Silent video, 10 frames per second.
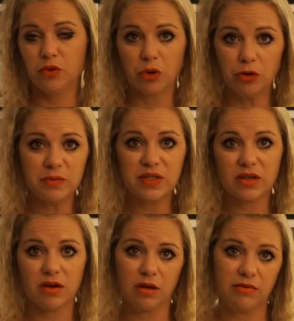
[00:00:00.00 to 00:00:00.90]

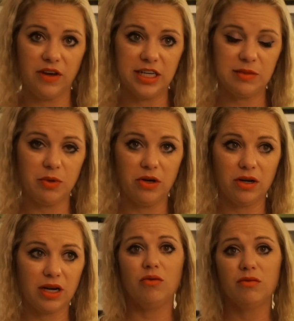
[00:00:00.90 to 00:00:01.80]
groups on Facebook.
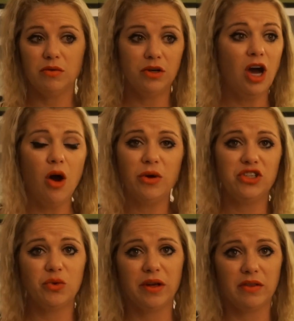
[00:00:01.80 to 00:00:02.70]
Go and
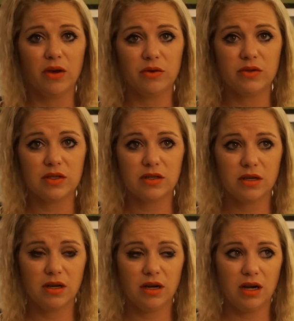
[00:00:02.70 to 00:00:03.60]
join those.
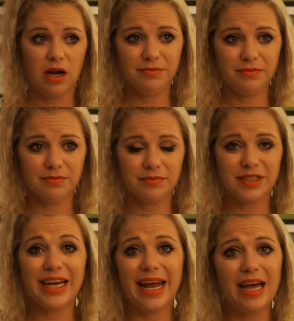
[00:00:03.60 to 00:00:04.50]

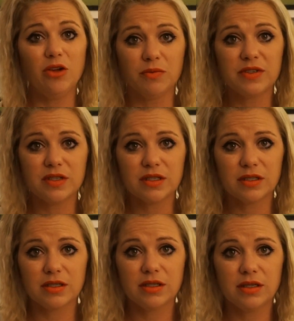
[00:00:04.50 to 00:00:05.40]
It helps
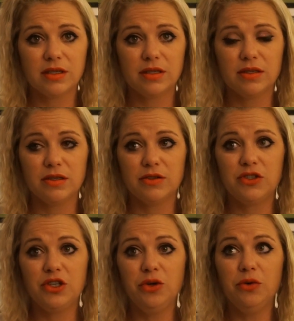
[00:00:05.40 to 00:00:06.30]

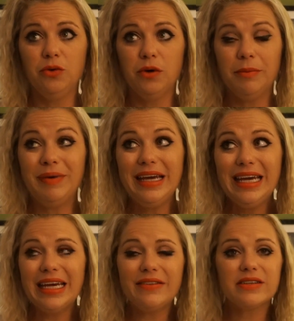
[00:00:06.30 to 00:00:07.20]
to
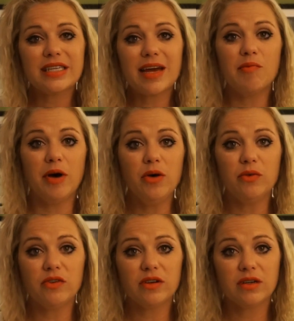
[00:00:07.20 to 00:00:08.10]
be in the same
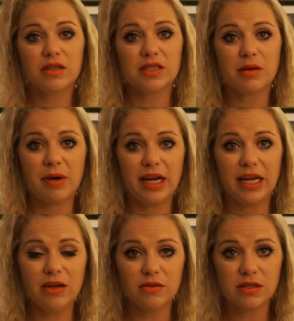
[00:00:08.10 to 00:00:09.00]
boat as somebody
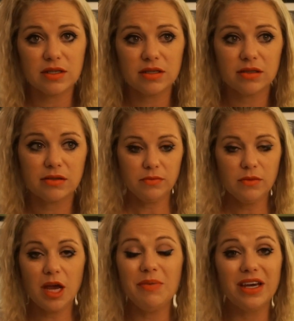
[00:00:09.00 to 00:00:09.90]
else,
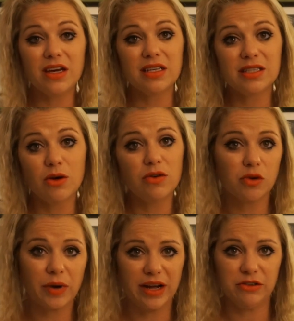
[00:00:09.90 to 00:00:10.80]
because those
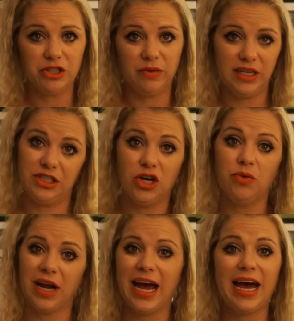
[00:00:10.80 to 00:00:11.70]
around you that
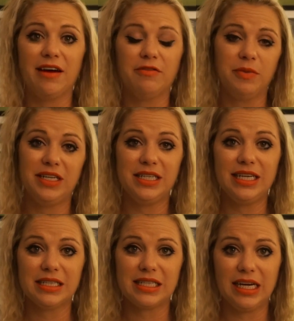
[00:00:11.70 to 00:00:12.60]
don't have
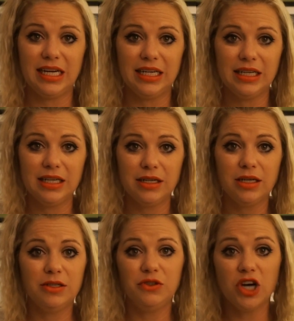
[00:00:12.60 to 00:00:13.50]
PTSD
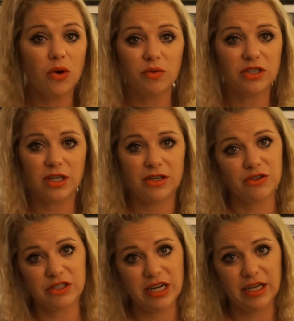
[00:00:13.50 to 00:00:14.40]
don't
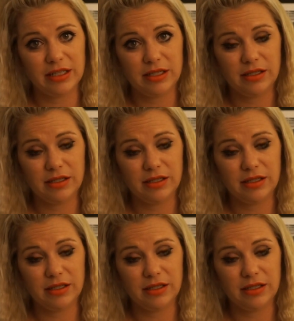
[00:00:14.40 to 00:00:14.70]
understand.